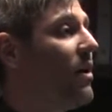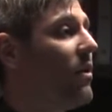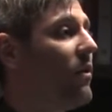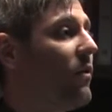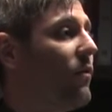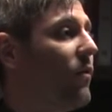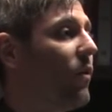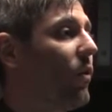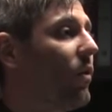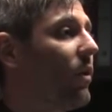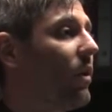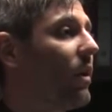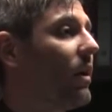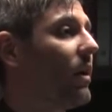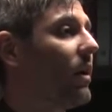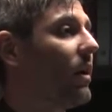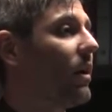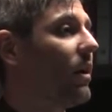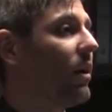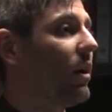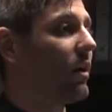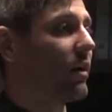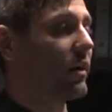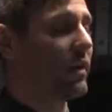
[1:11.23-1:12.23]

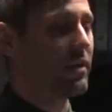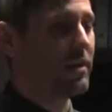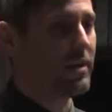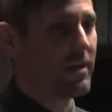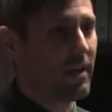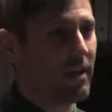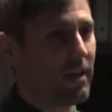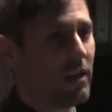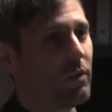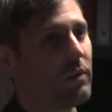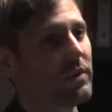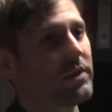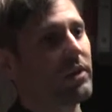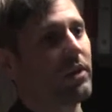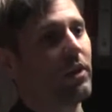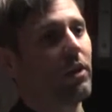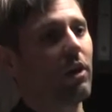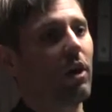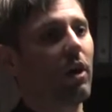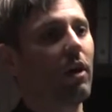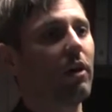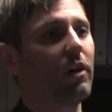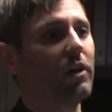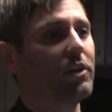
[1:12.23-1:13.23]
for her continuous
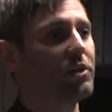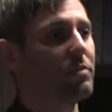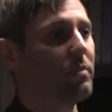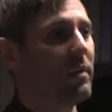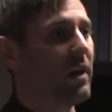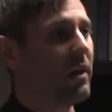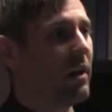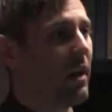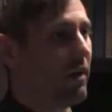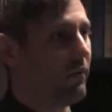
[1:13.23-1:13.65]
encouragement